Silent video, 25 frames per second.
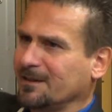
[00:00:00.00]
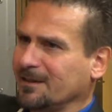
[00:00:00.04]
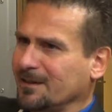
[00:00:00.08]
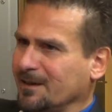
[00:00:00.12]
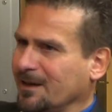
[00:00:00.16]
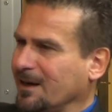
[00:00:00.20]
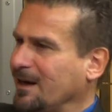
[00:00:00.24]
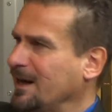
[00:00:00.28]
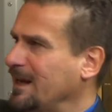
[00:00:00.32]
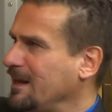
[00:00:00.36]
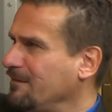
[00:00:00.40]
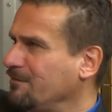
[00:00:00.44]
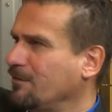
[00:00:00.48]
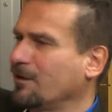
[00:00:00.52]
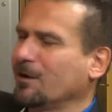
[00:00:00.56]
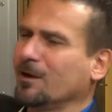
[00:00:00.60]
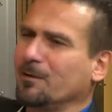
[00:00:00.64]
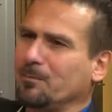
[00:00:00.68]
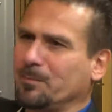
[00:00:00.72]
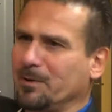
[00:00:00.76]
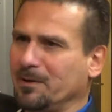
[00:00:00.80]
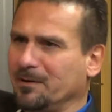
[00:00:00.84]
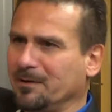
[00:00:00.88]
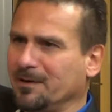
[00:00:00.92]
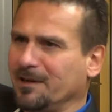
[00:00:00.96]
level
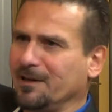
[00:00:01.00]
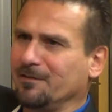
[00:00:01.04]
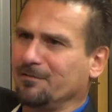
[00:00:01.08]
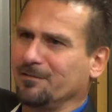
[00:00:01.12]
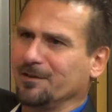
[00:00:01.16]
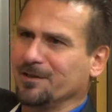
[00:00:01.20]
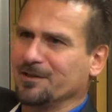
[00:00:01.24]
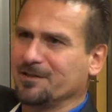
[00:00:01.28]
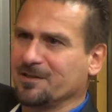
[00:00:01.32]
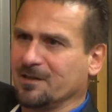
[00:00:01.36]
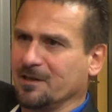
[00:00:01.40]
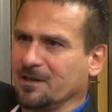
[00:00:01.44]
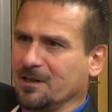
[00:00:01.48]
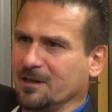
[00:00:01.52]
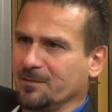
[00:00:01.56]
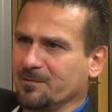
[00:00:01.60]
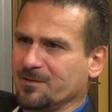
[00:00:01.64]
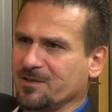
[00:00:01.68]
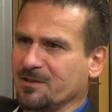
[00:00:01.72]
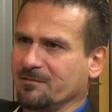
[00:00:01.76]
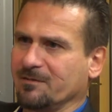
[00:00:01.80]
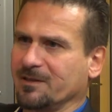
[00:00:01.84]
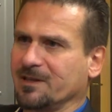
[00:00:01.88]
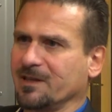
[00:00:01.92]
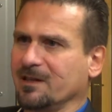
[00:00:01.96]
up every time,
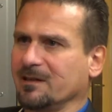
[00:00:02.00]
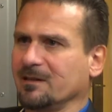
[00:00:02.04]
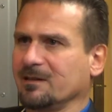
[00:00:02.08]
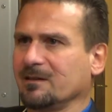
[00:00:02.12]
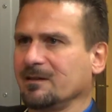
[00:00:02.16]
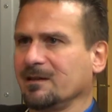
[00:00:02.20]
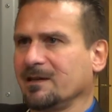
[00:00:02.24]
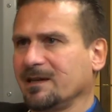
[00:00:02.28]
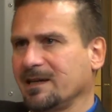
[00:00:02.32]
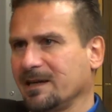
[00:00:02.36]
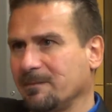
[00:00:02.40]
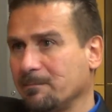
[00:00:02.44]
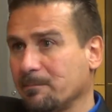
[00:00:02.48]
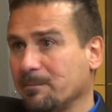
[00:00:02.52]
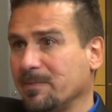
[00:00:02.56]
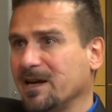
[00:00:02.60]
so we can get